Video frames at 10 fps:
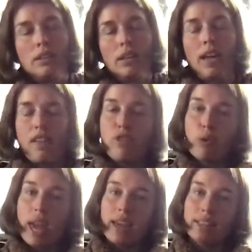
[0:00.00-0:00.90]
If you
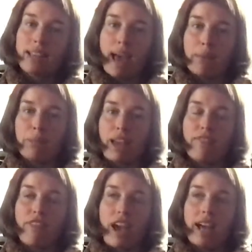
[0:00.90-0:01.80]
can't tap that
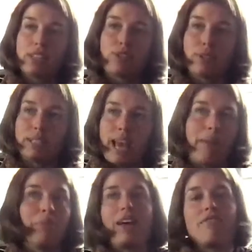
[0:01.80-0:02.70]
fast or
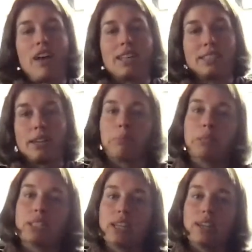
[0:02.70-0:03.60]
tap that fast in a
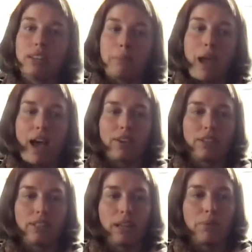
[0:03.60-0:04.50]
particular pattern
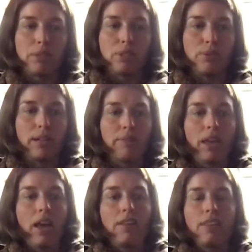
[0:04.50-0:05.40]
like we're doing,
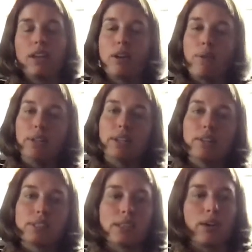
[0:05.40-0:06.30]
then go a little
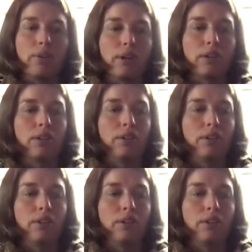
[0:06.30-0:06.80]
slower.